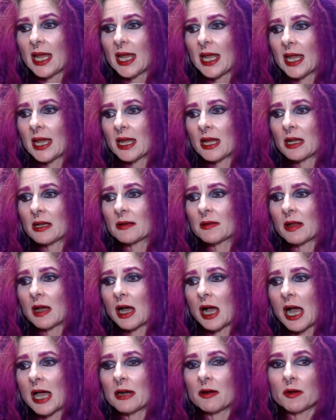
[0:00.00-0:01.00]
and
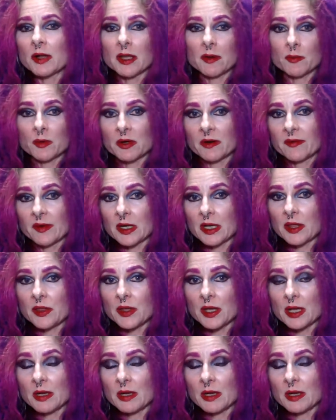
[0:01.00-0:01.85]
I don't get rid of anything.